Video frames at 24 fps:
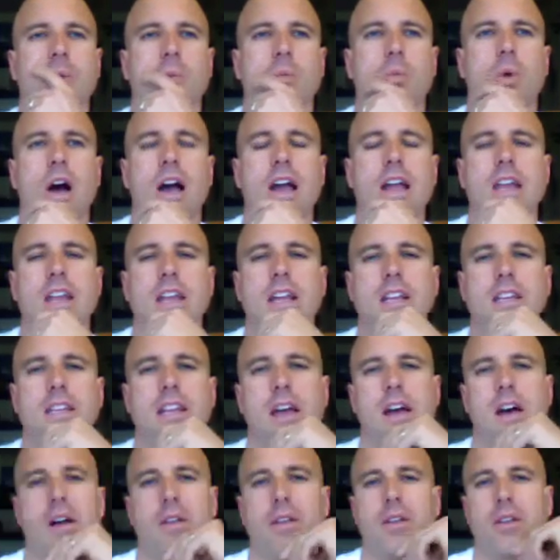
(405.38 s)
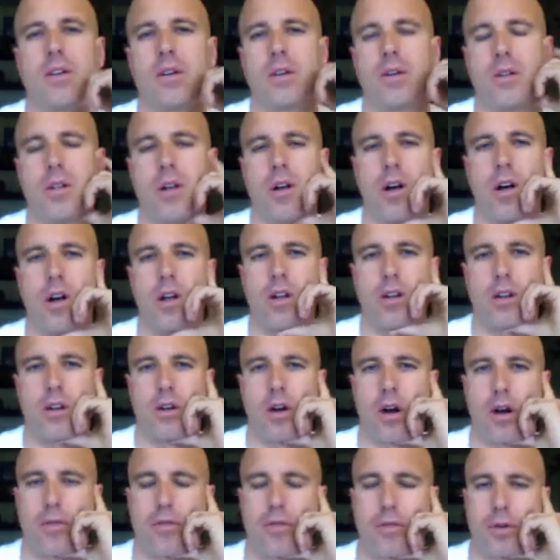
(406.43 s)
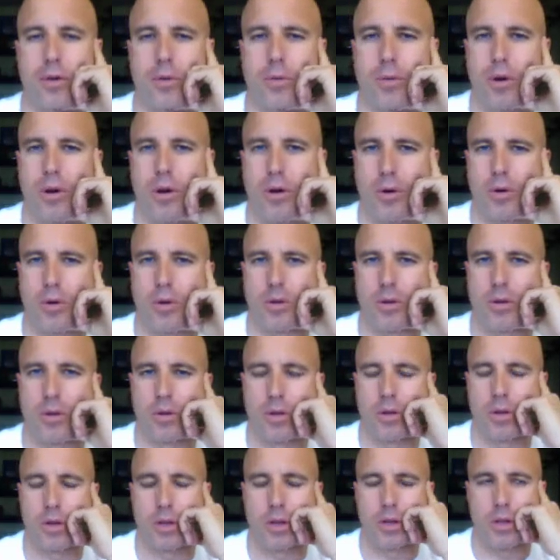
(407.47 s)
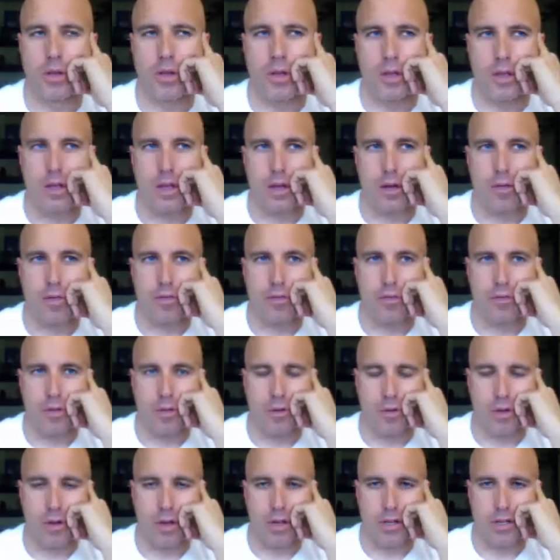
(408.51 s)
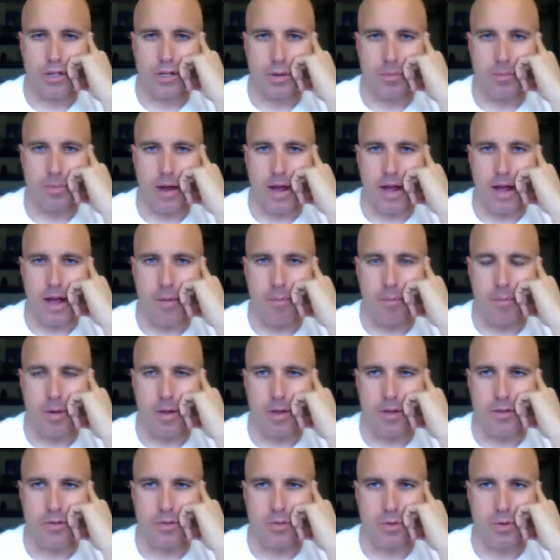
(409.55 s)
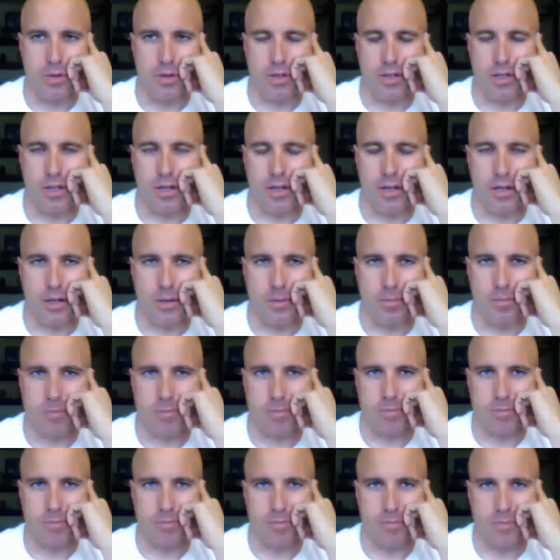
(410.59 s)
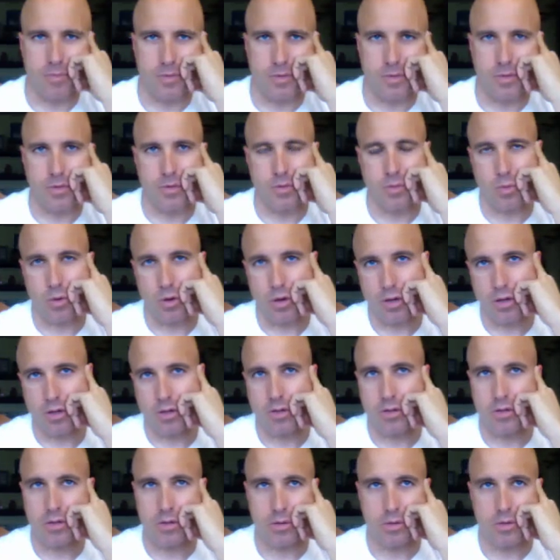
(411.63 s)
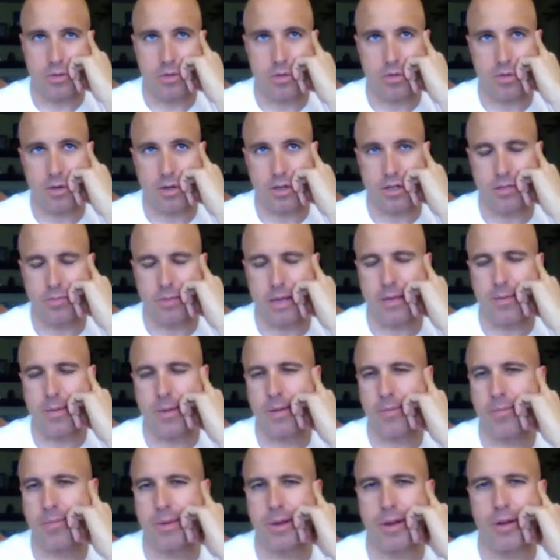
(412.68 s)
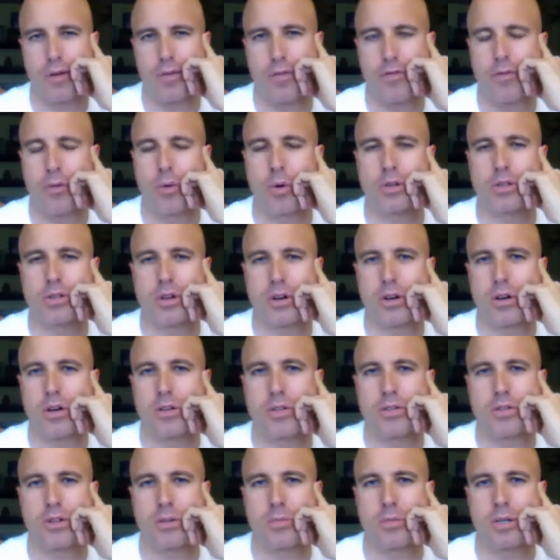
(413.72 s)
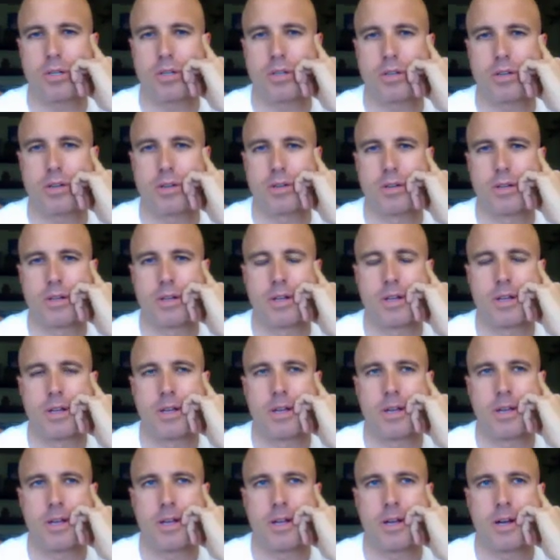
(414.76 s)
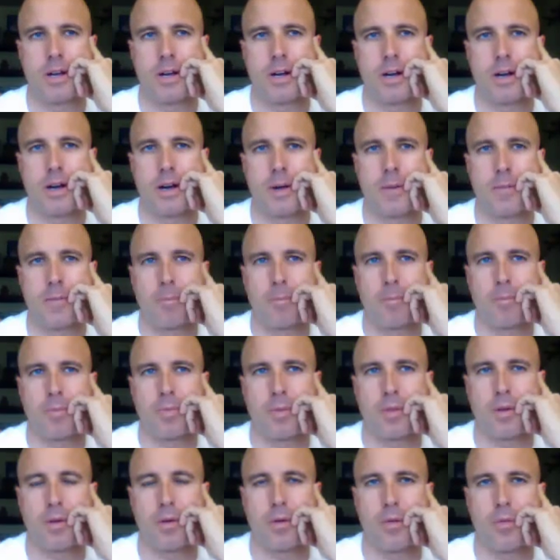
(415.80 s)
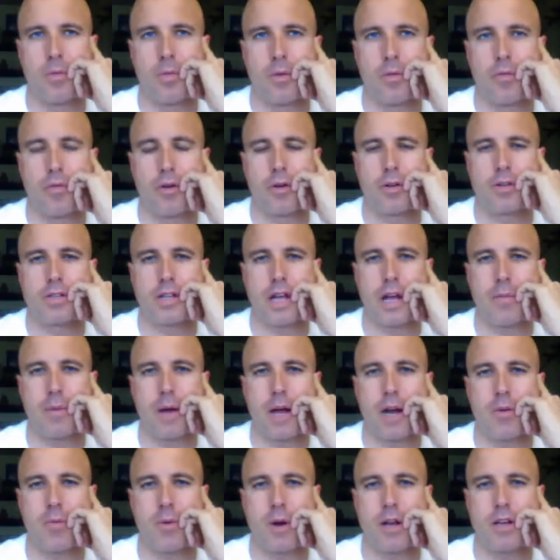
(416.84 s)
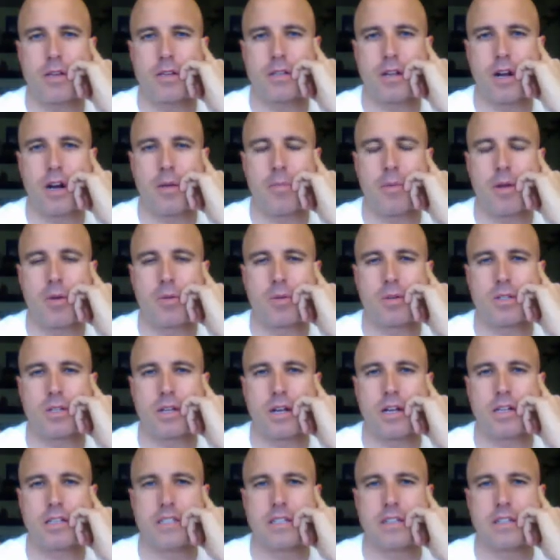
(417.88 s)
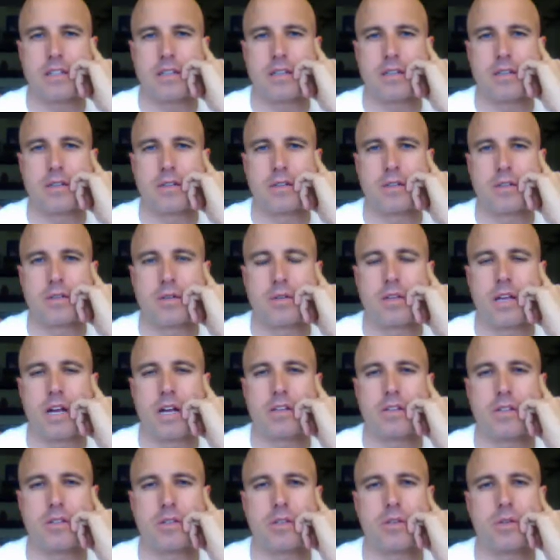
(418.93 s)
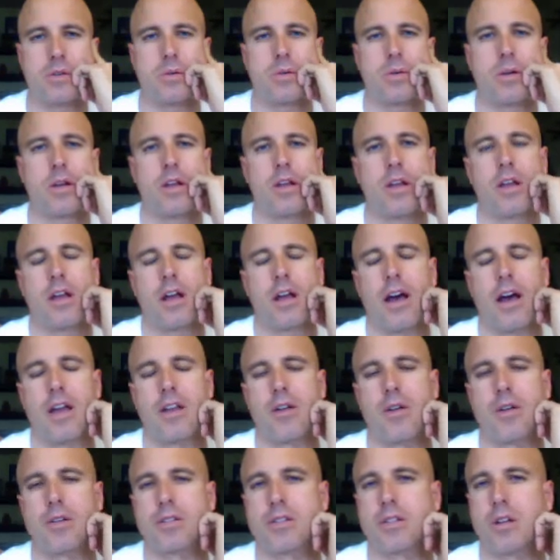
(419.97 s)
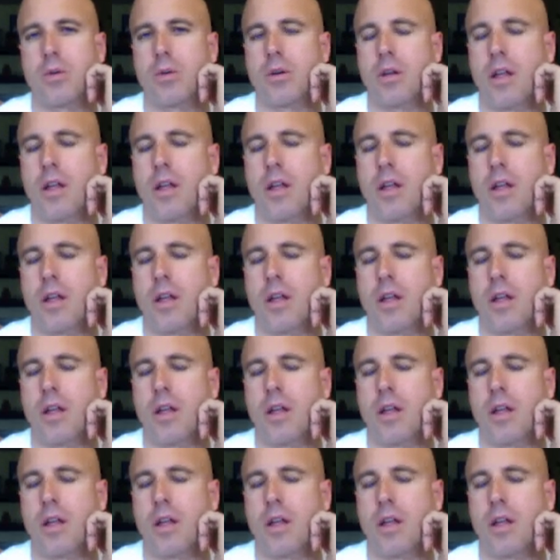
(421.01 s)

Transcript: winding downhill on Garfoot Road if you look at your map, but it's really 1, 2, 3. It's maybe 4 turns, no big deal. The first time I raced Ironman Wisconsin in 2002, I noticed